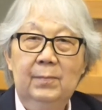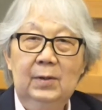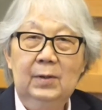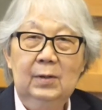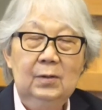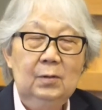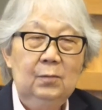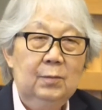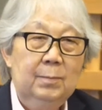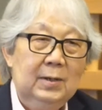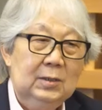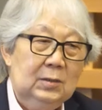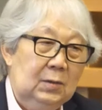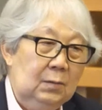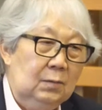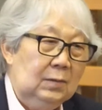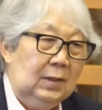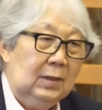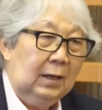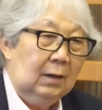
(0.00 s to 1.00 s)
We must
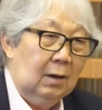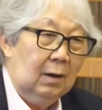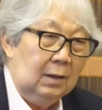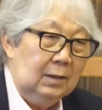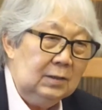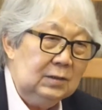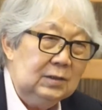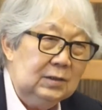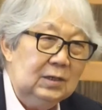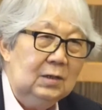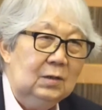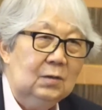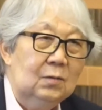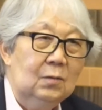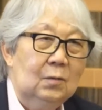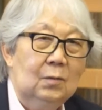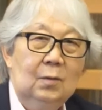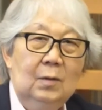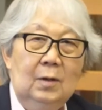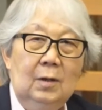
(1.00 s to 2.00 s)
use technology to